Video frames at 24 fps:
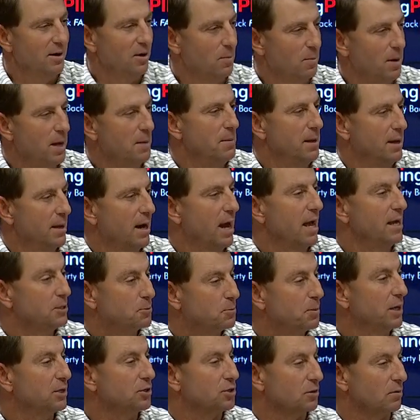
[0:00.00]
maybe an ace
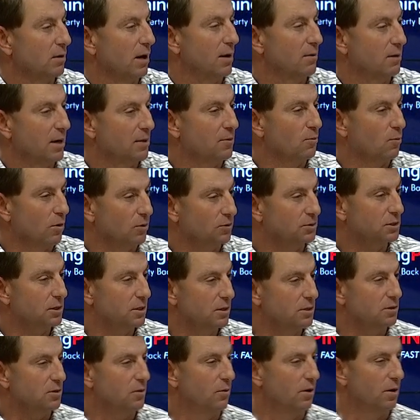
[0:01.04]
pitcher, right? We got the World
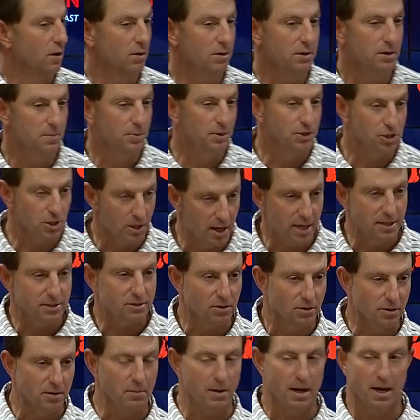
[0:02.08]
Series going on. You put your
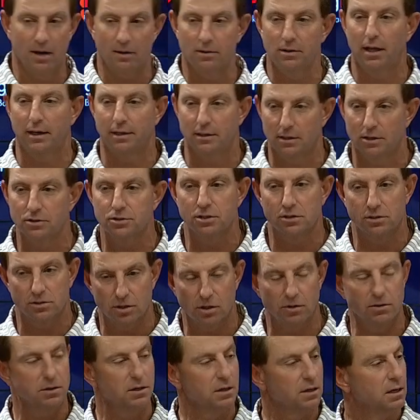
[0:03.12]
ace on the mound, like there's a
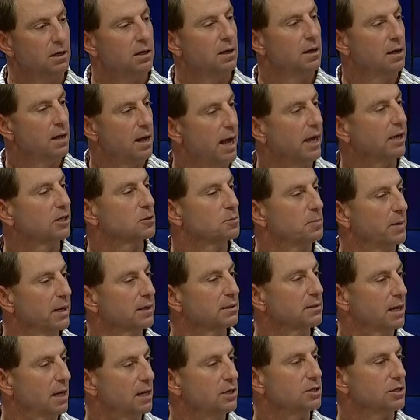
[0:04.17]
certain
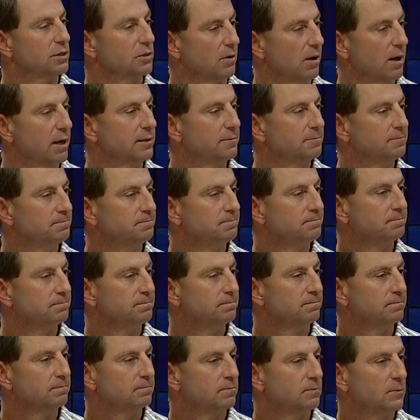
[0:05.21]
expectation, right?
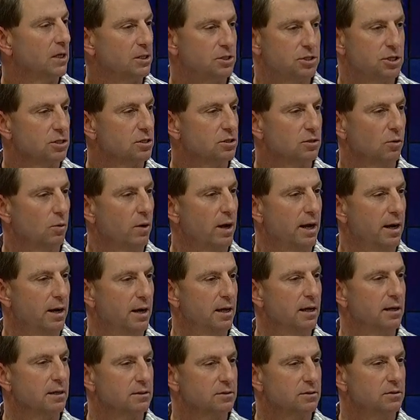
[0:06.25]
That's just the way it
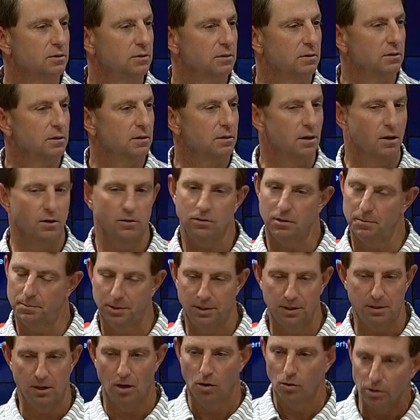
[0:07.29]
is. You know, you
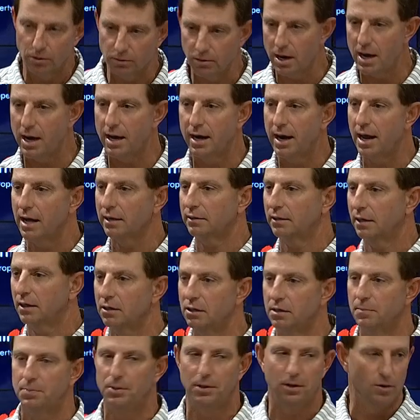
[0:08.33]
put Nolan Ryan out there,
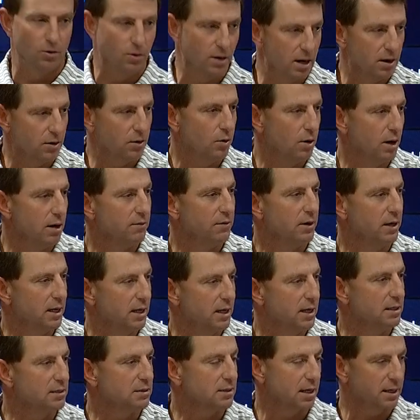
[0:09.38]
you put whoever it
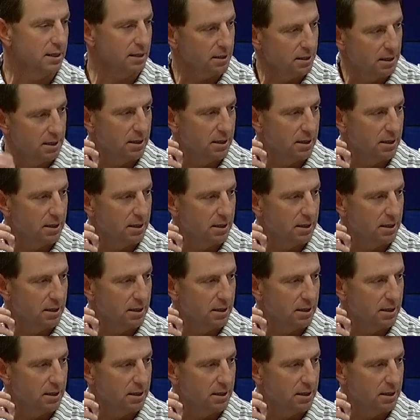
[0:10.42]
is, like,